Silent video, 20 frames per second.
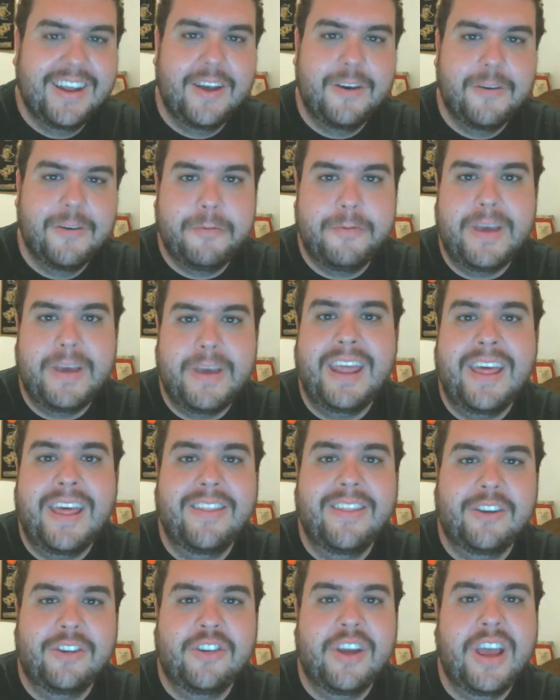
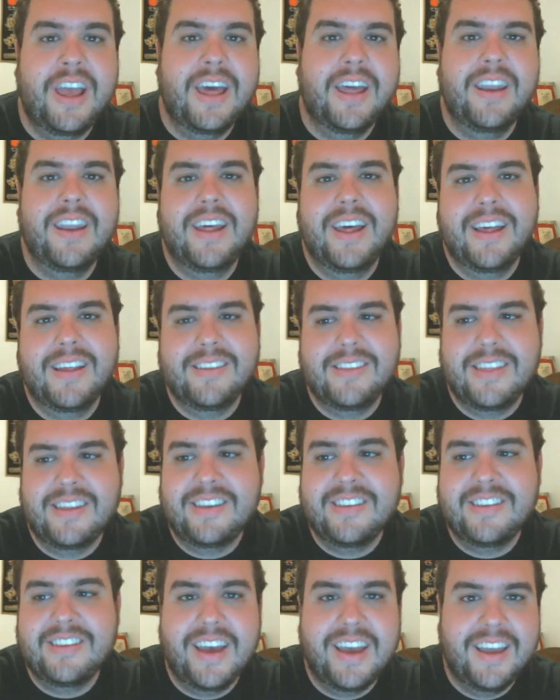hit the shan, as they
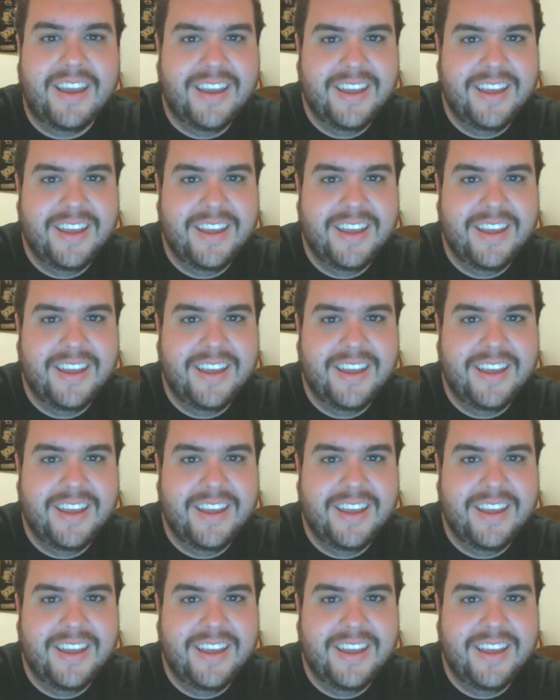say.